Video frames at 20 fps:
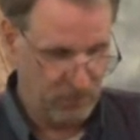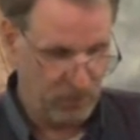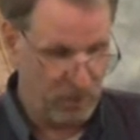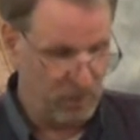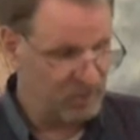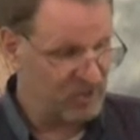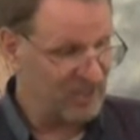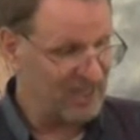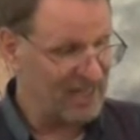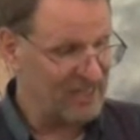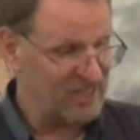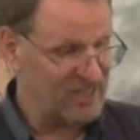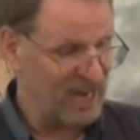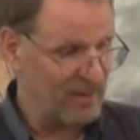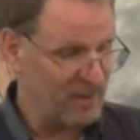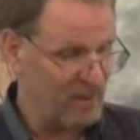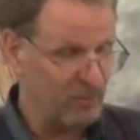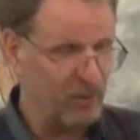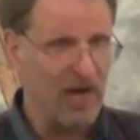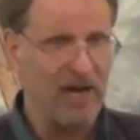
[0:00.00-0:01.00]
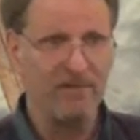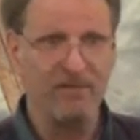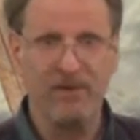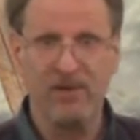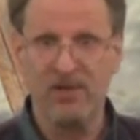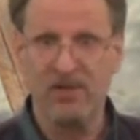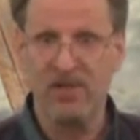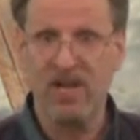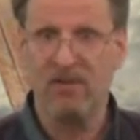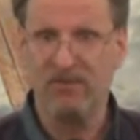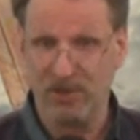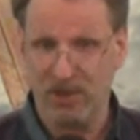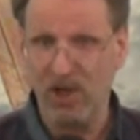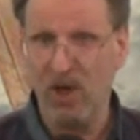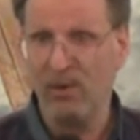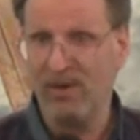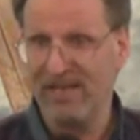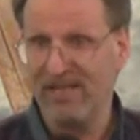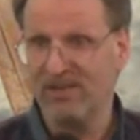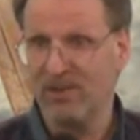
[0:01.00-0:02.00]
When was the last time you prayed for yourself? You
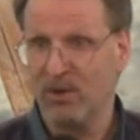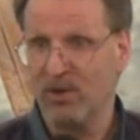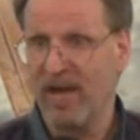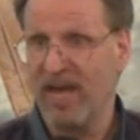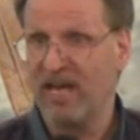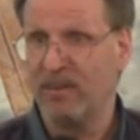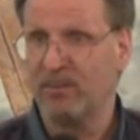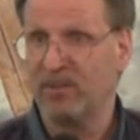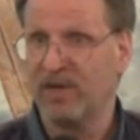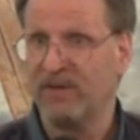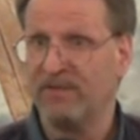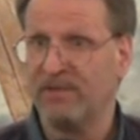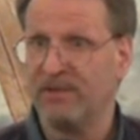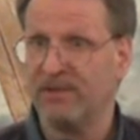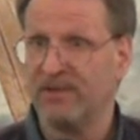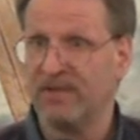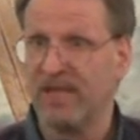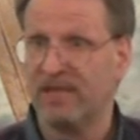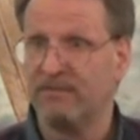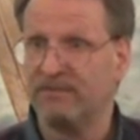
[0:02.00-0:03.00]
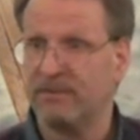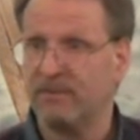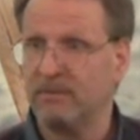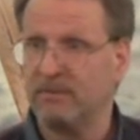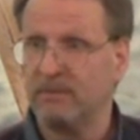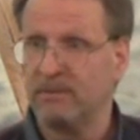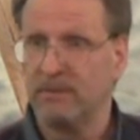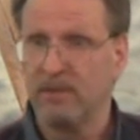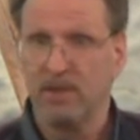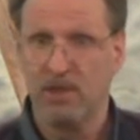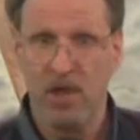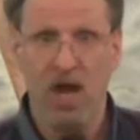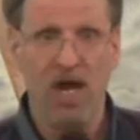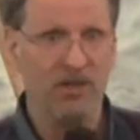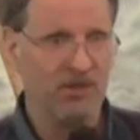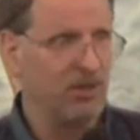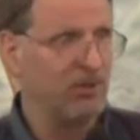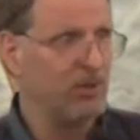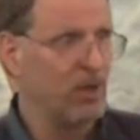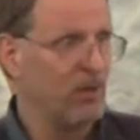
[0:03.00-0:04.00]
know it is okay to pray for yourself.
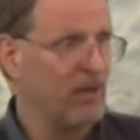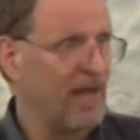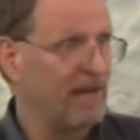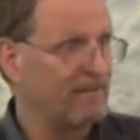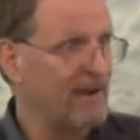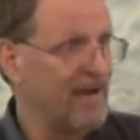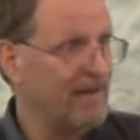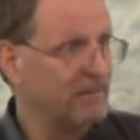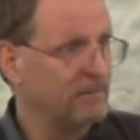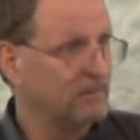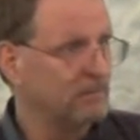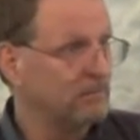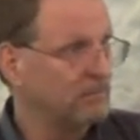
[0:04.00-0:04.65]
Y'all do know that, right?